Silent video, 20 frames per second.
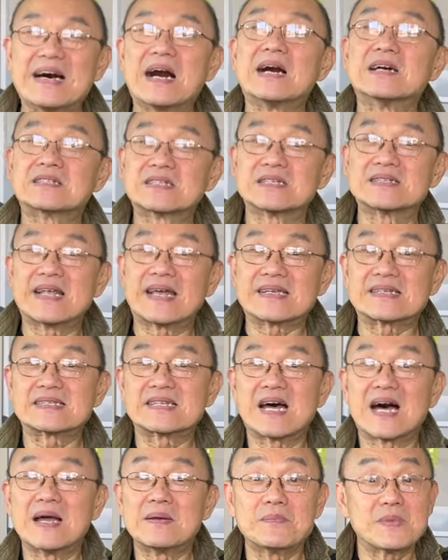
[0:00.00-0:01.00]
Until next
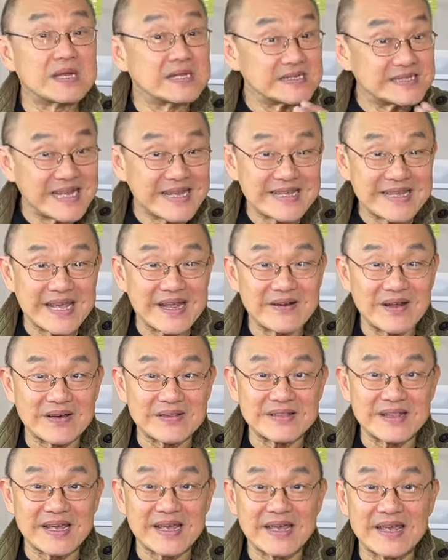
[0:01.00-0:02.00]
time, take care
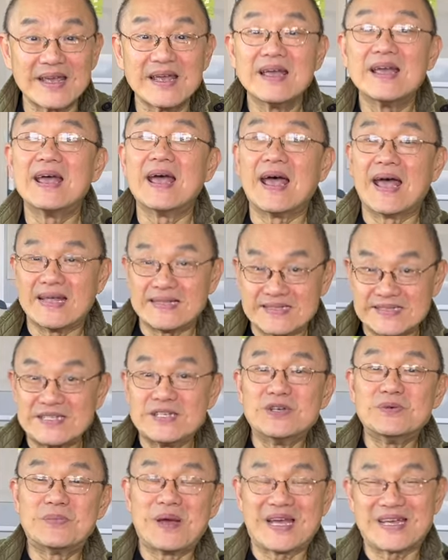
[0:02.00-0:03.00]
out there and see
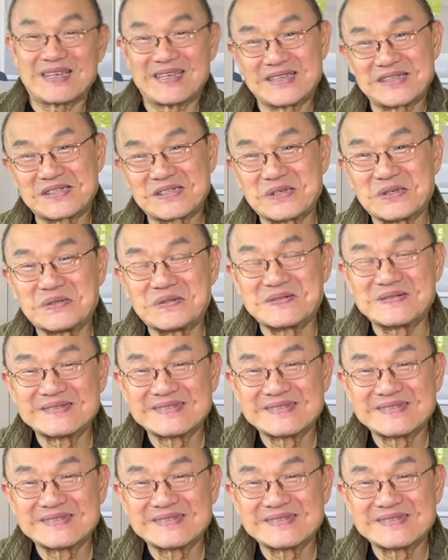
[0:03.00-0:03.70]
you back here soon.